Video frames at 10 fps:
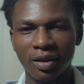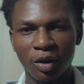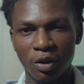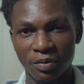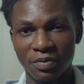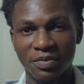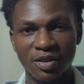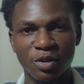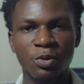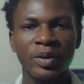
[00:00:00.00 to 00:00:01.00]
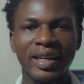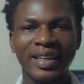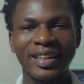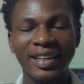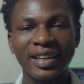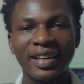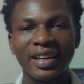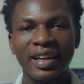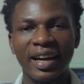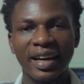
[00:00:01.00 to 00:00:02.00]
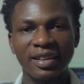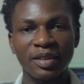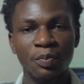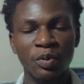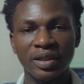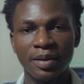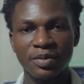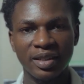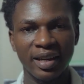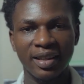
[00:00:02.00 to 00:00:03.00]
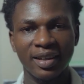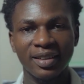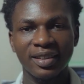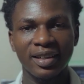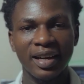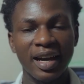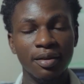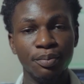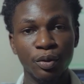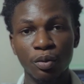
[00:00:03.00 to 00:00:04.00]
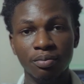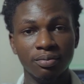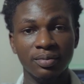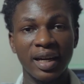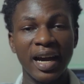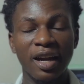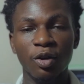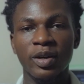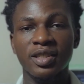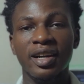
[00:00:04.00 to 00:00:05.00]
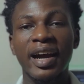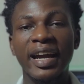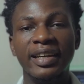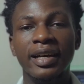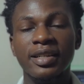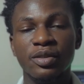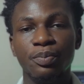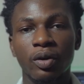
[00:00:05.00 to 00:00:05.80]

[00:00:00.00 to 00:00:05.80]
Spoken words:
a lot of tweaking and put them together, and boom, an original idea is